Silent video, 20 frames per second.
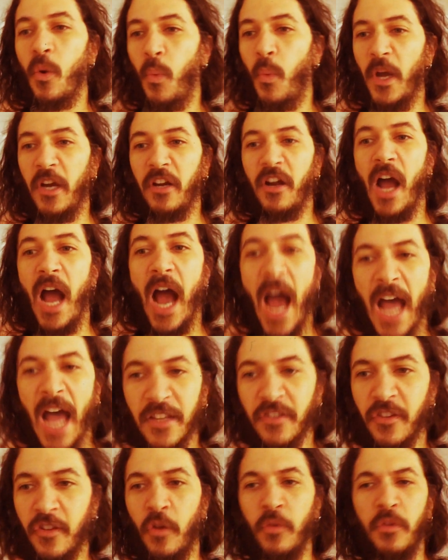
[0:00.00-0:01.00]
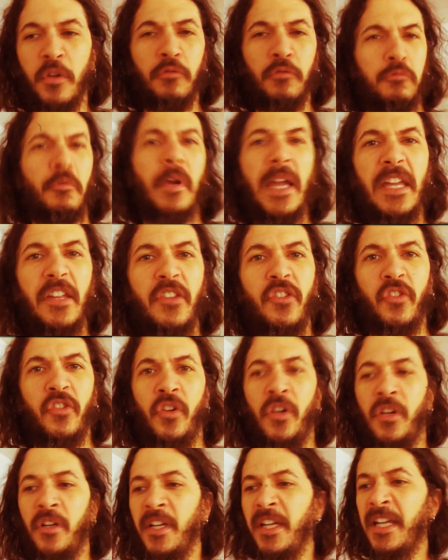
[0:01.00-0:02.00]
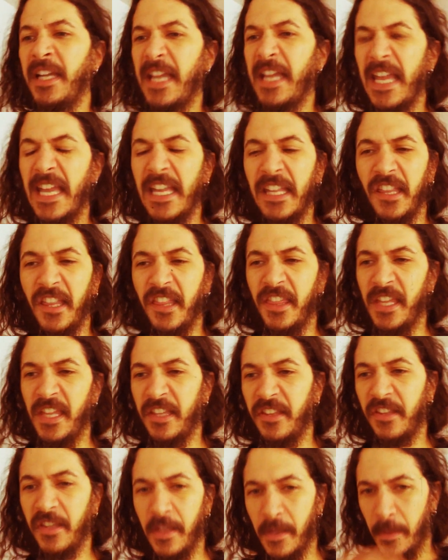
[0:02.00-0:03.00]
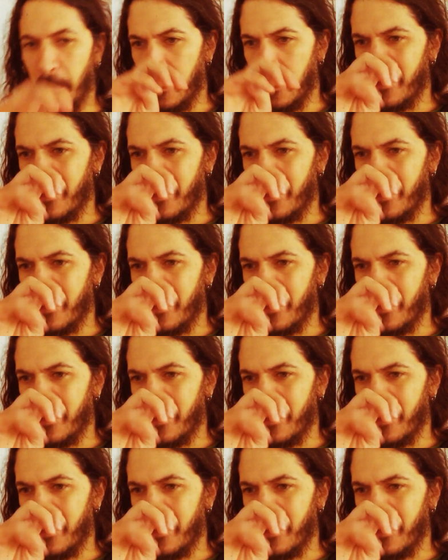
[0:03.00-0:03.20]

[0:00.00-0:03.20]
where Hanzo the Razor is this